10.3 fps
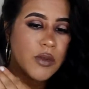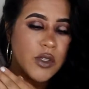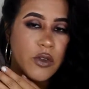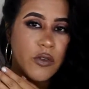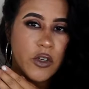
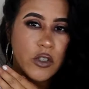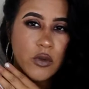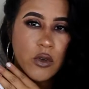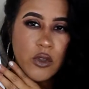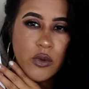So the
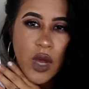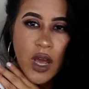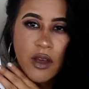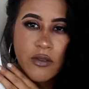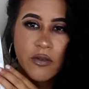first row you
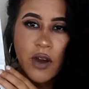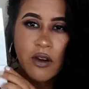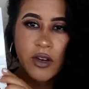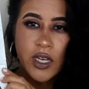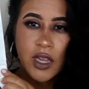have
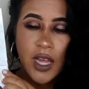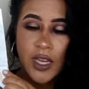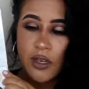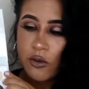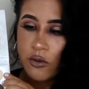very
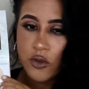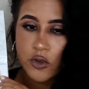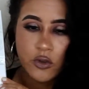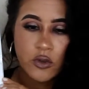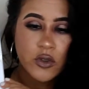light
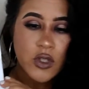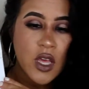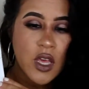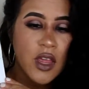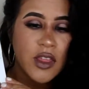neutrals,
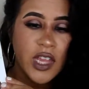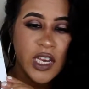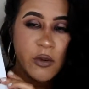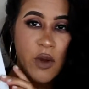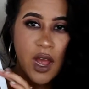
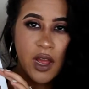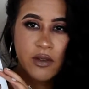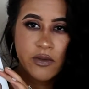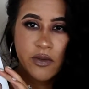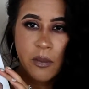then you
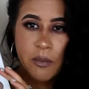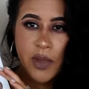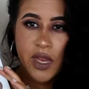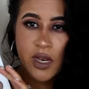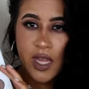have
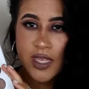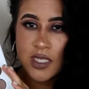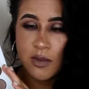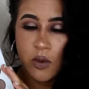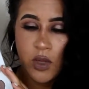bit
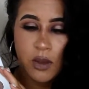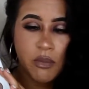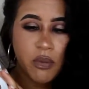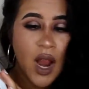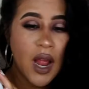like smoky
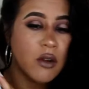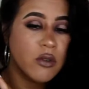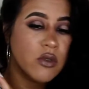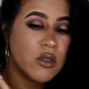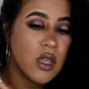
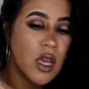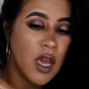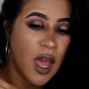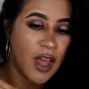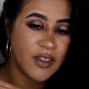browns,
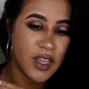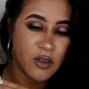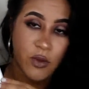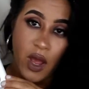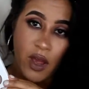and
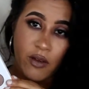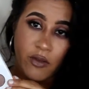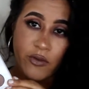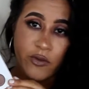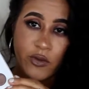then you
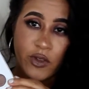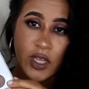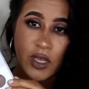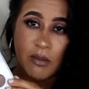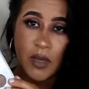have
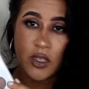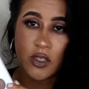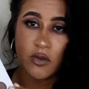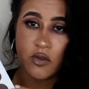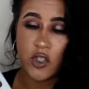the
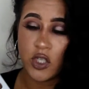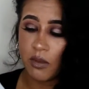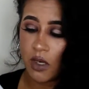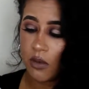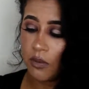mix of
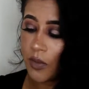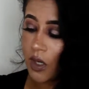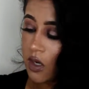shimmer.